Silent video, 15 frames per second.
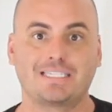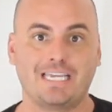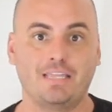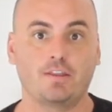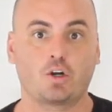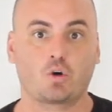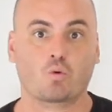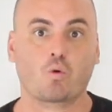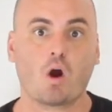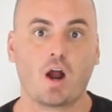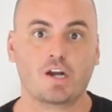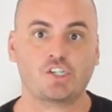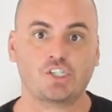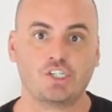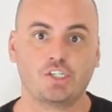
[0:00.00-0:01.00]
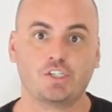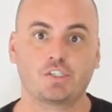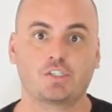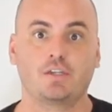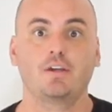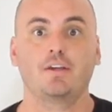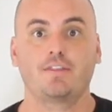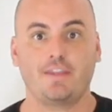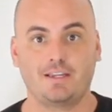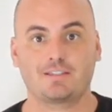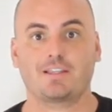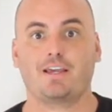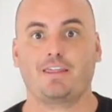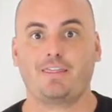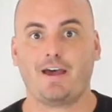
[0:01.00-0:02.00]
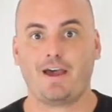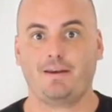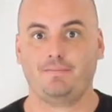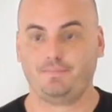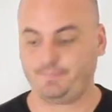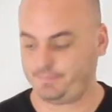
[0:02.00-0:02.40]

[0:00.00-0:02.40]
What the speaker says: in the garages, things like that.